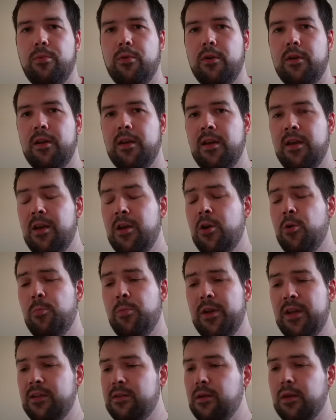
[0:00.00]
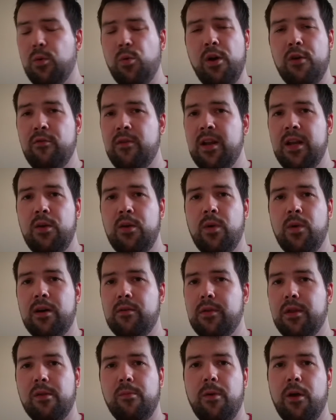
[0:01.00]
point, but it does work really well
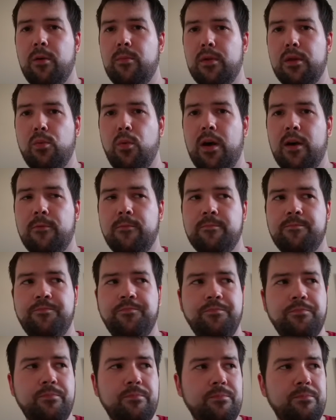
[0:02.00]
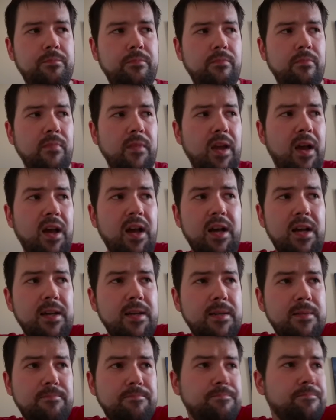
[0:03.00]
suburban as well.
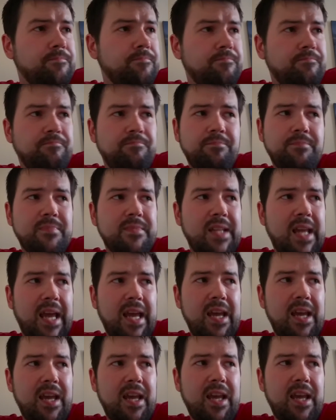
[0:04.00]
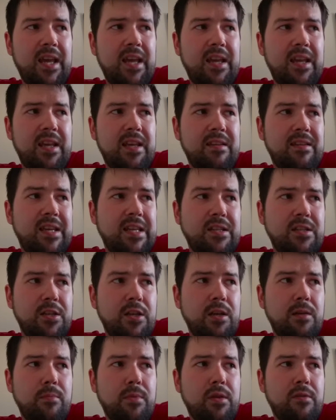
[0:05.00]
Um, in
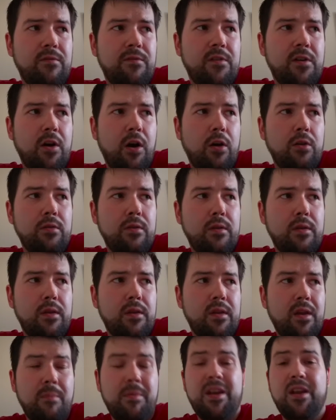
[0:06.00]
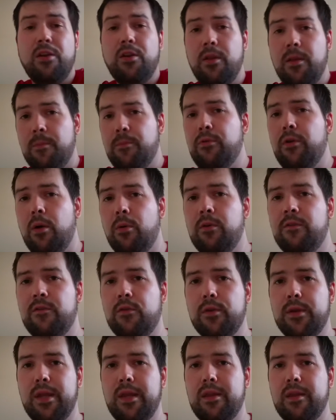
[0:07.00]
terms of cons, I mean, another pro, of
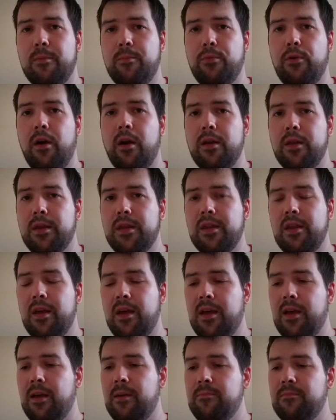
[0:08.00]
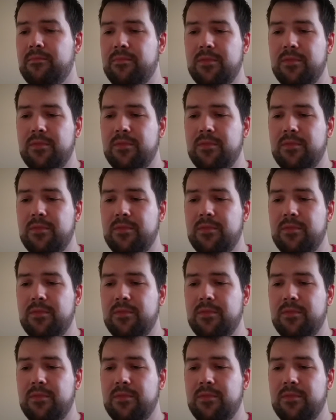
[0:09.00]
course, is the price. I